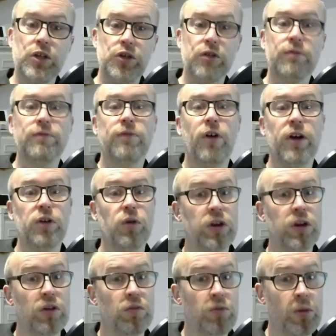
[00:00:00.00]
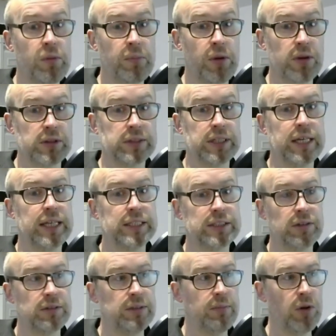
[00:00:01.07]
which you can find on your enrollment policy in
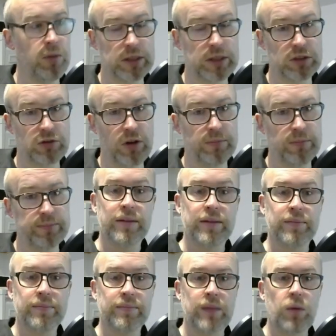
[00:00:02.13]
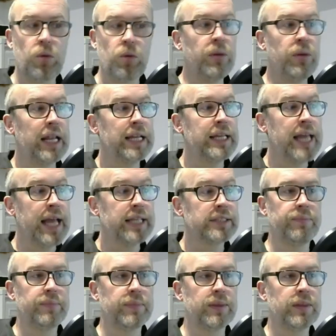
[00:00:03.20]
SOTI Mobi control. When we click
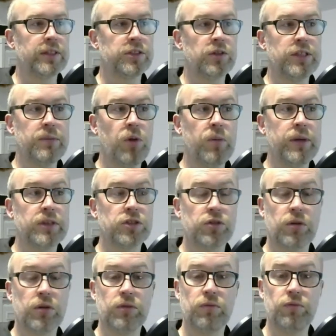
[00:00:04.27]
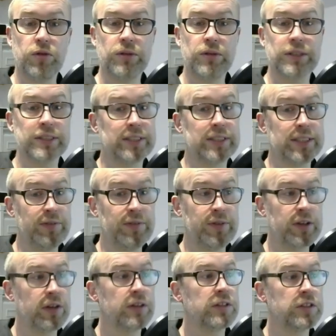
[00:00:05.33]
Next, the SOTI Mobi control root
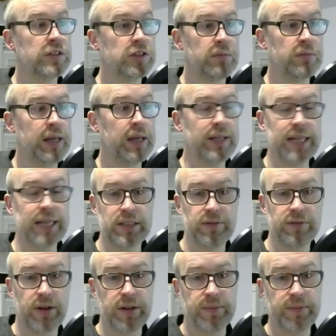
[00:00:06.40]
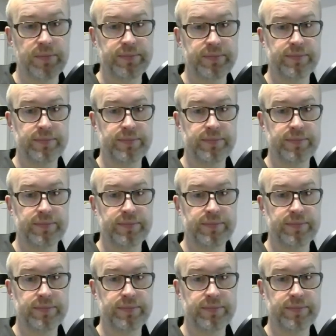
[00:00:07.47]
certificate should be identified.